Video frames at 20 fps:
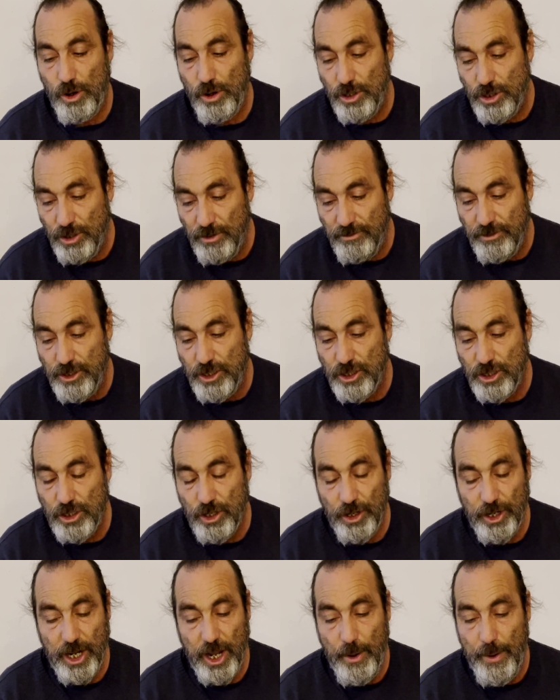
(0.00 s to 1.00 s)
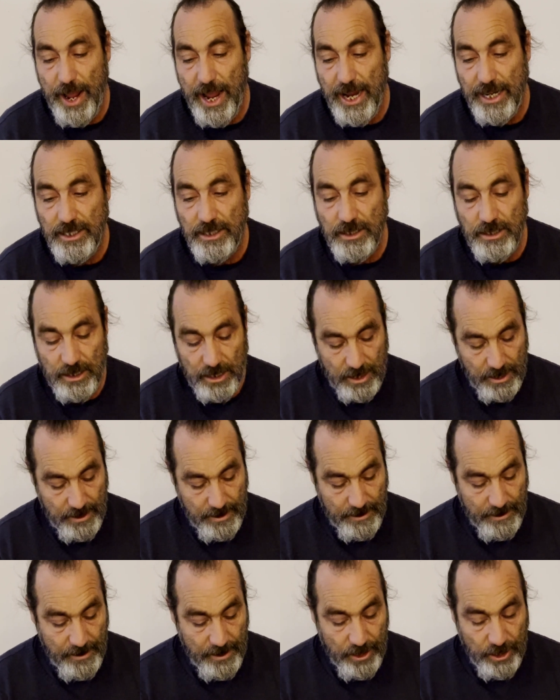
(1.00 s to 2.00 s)
You just got to go ahead
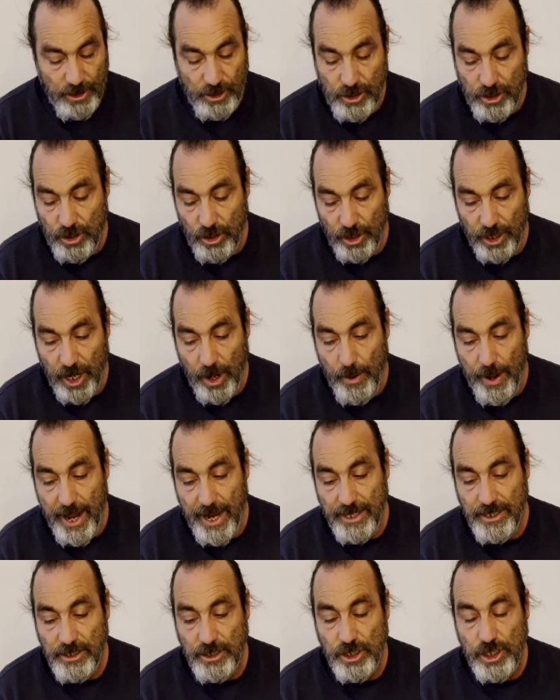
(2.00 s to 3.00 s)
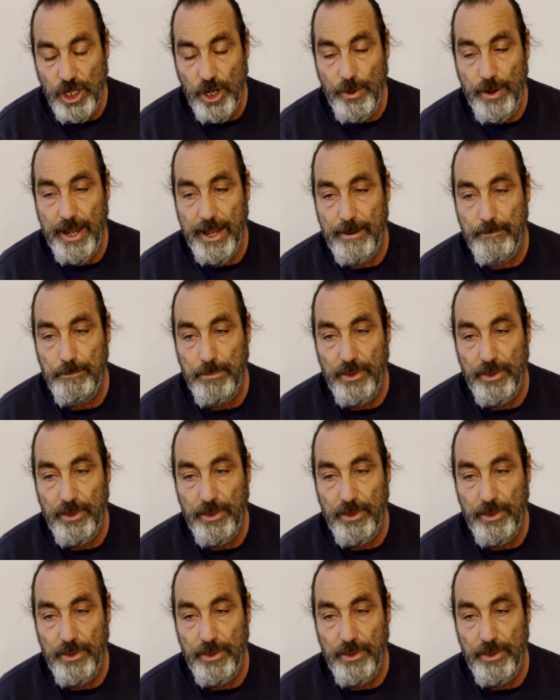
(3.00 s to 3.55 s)
and do it.